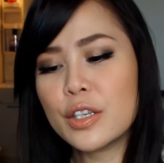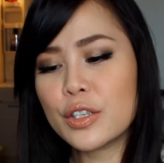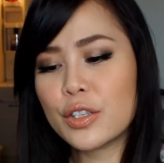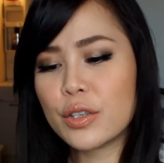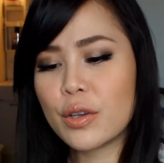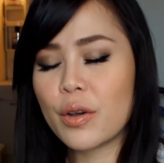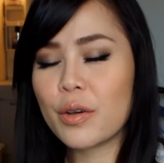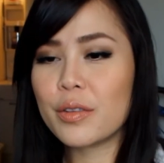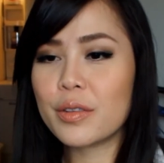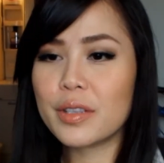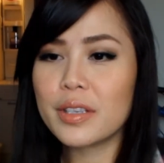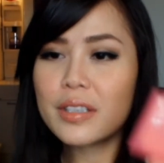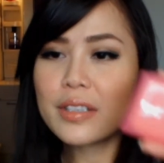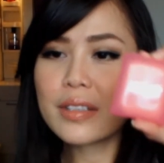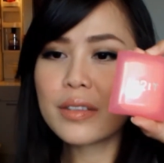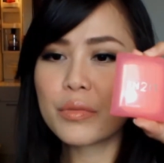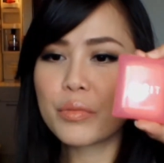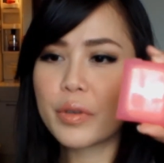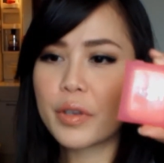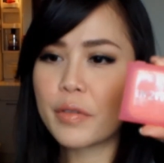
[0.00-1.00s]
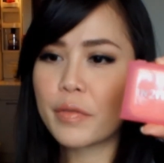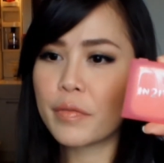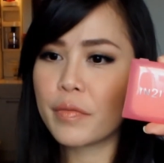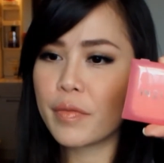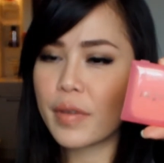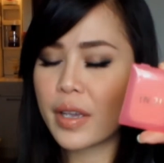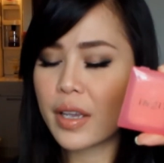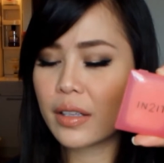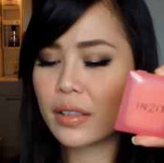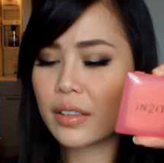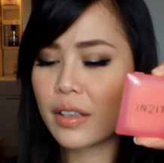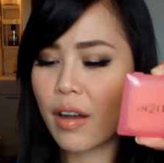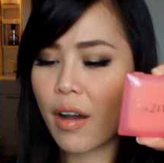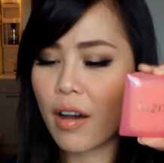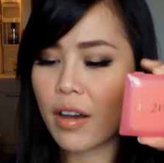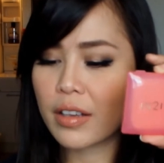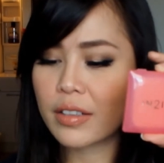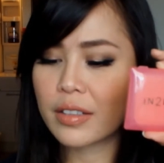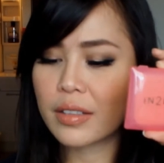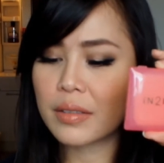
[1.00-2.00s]
So this refill
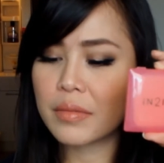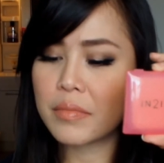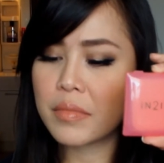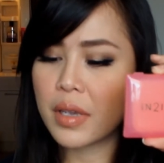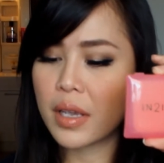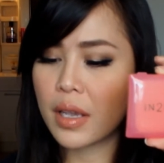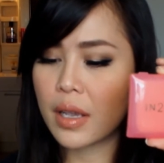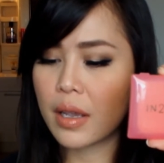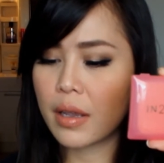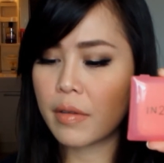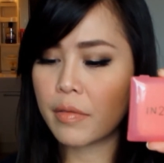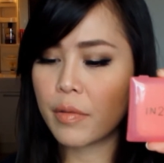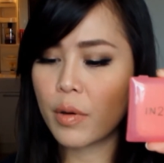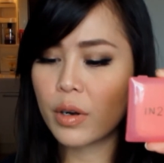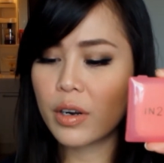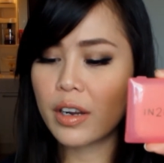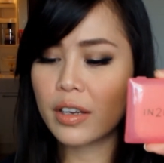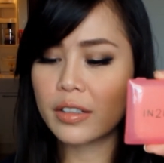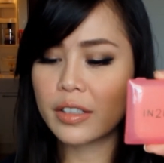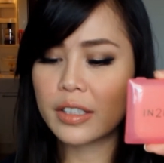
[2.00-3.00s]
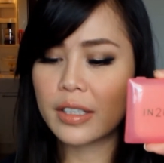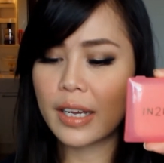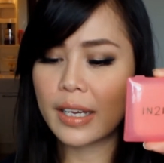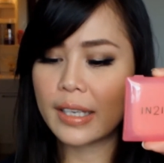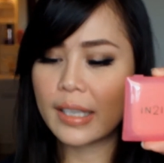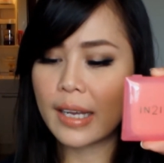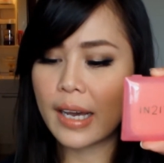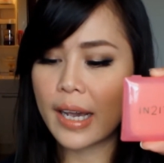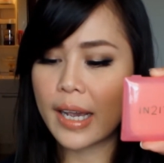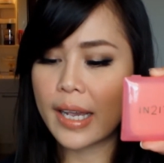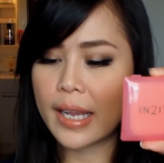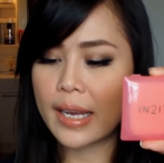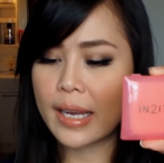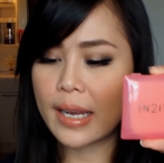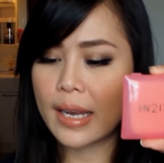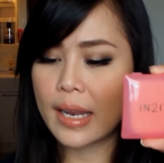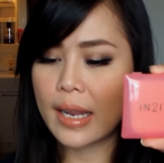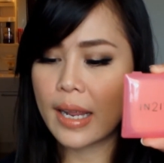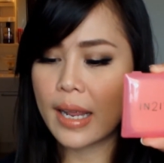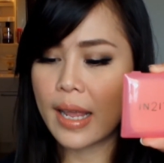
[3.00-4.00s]
cost me $499
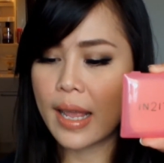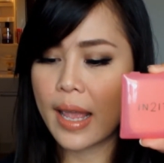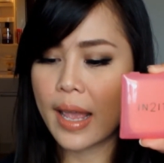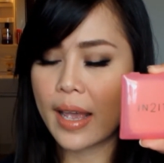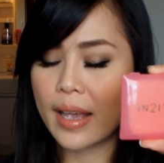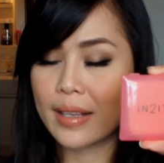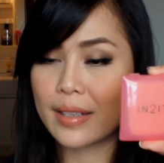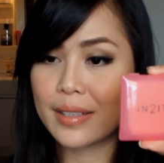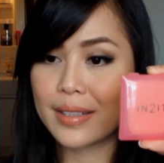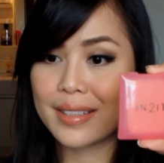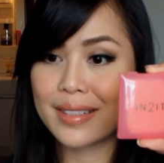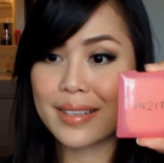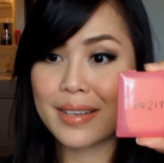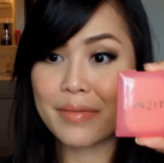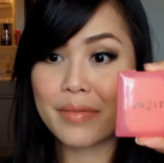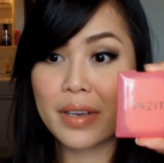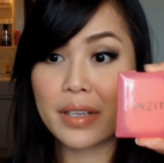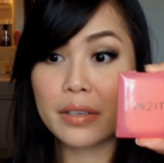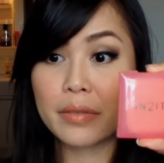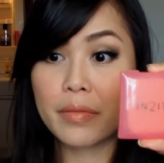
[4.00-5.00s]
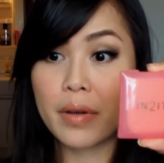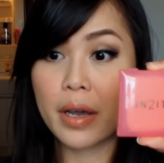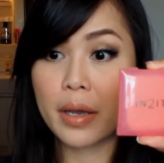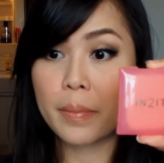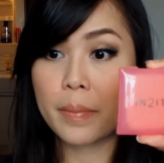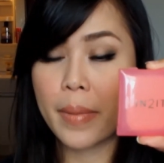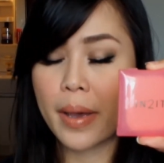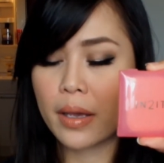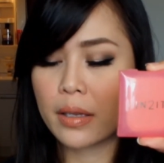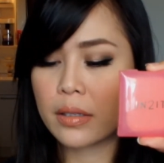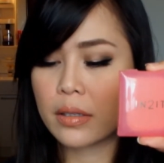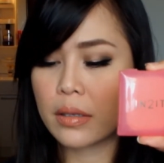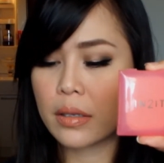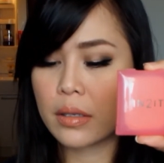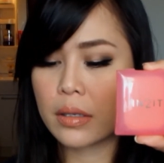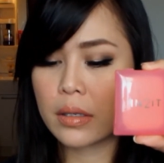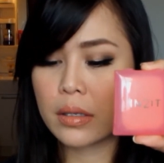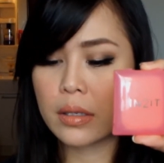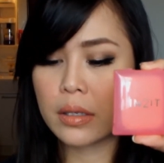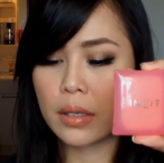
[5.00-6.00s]
and 75
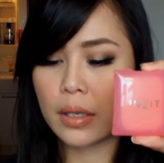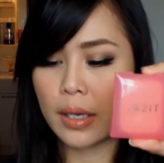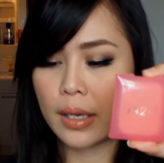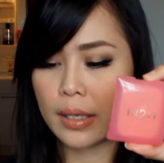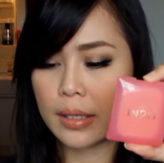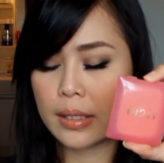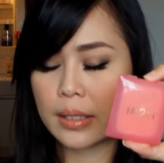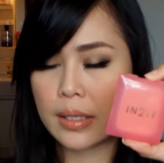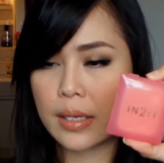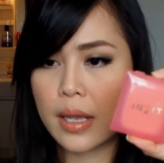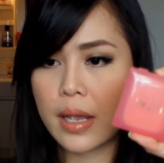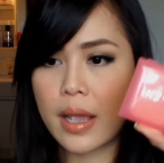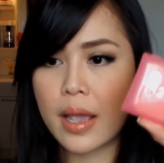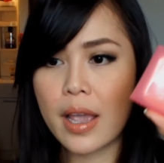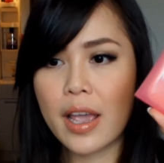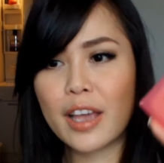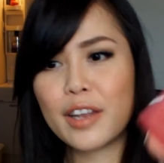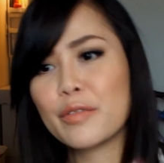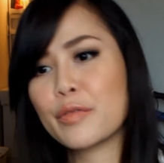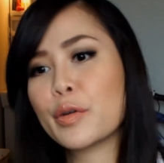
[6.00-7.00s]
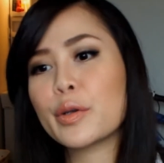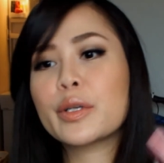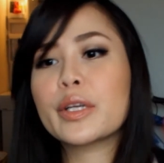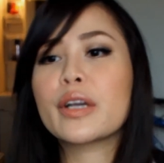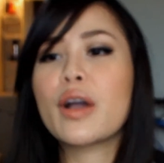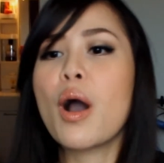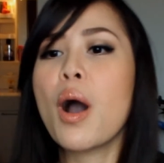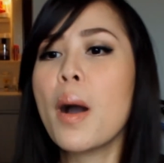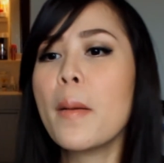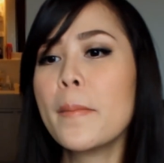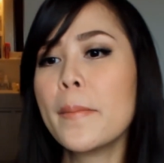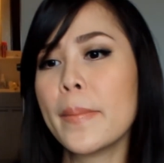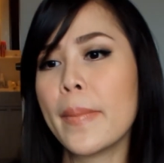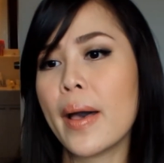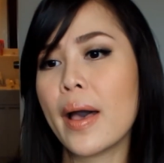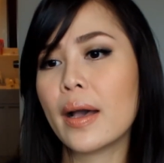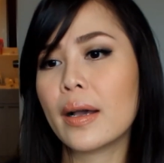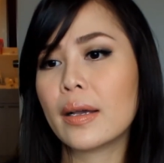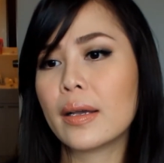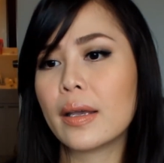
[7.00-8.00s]
pesos. Yes, and for the
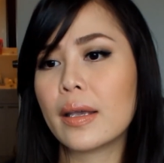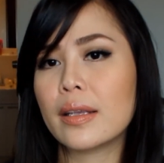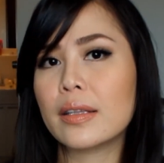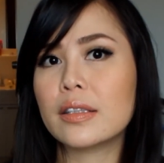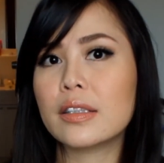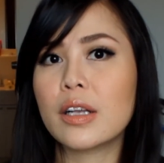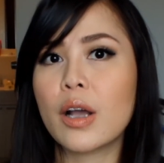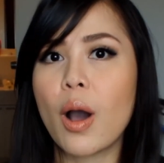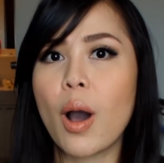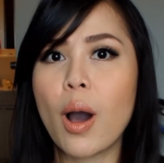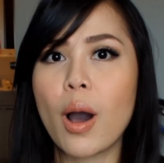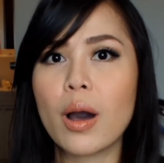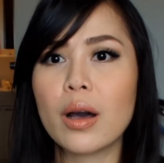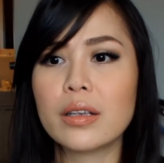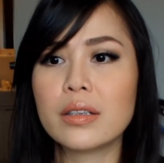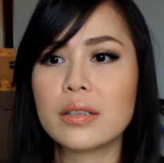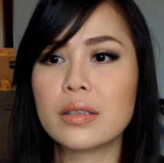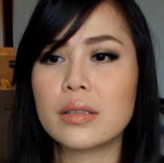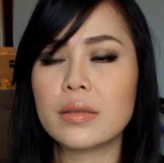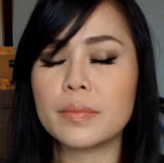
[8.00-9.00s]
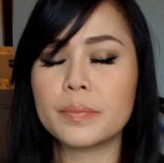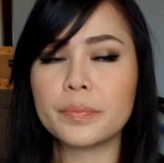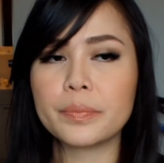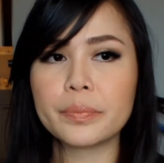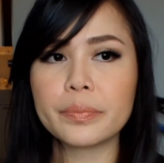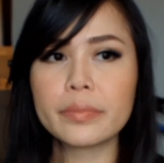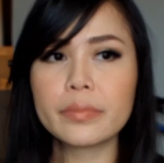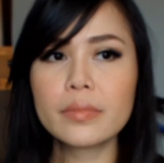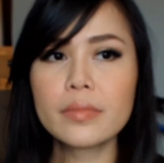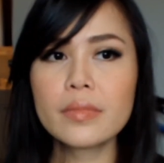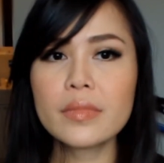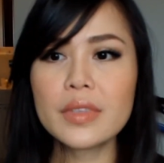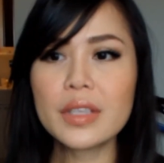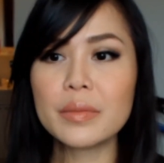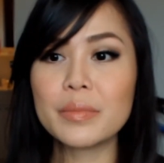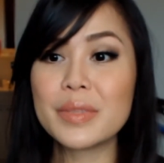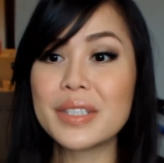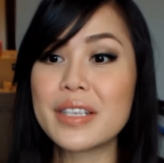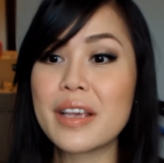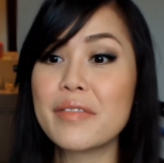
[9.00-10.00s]
compact it cost
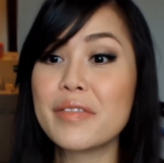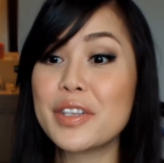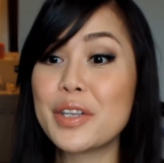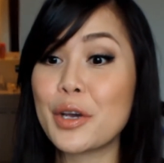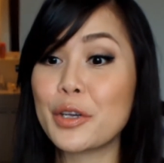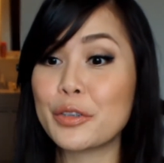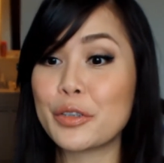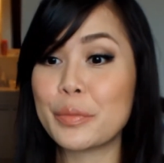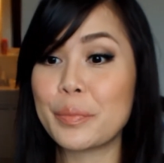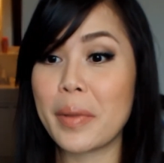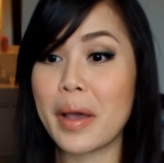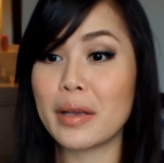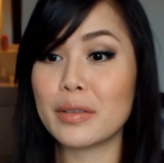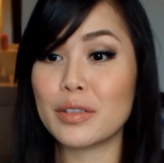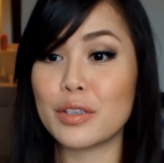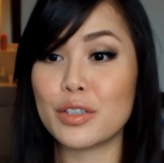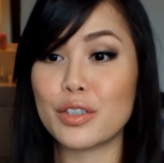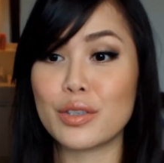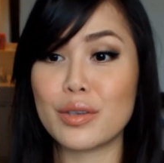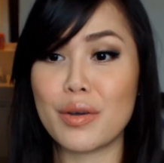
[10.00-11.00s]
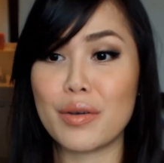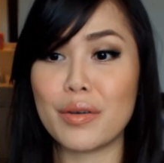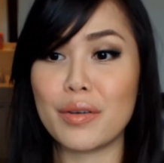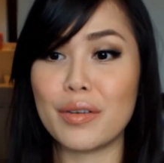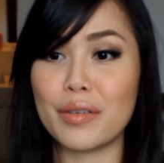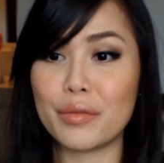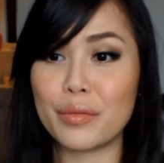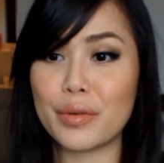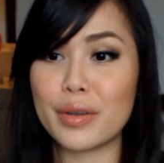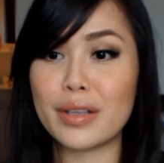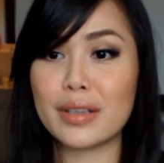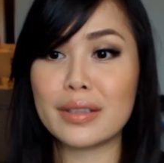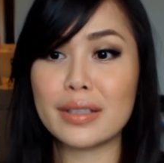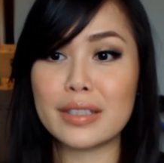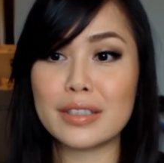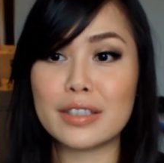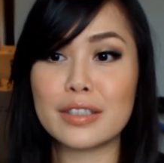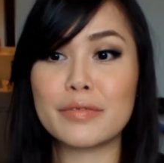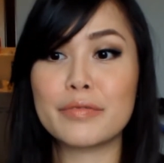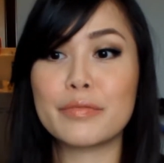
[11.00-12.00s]
700 pesos. So really
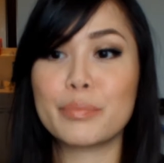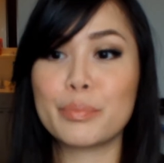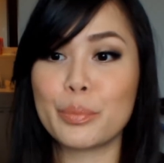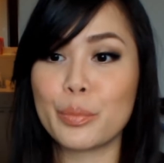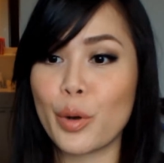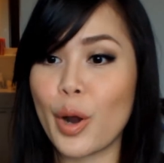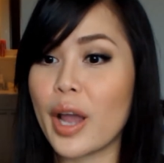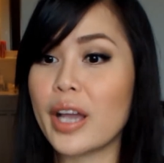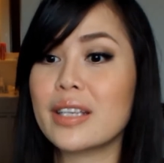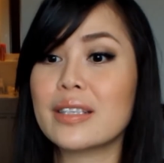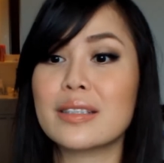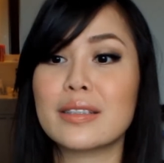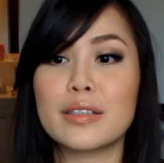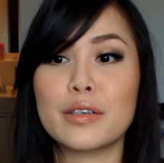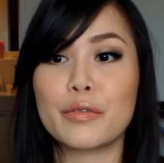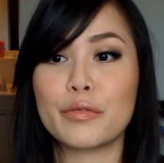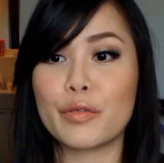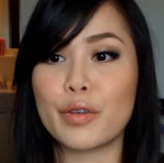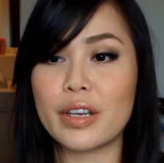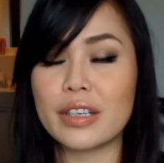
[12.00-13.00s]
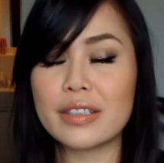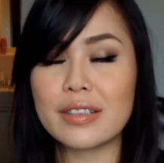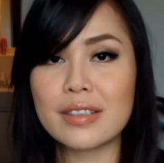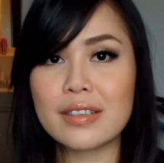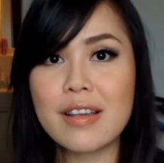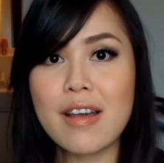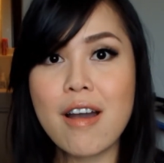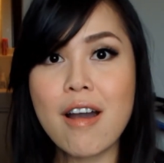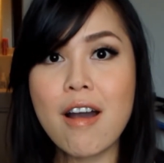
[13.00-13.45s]
the price difference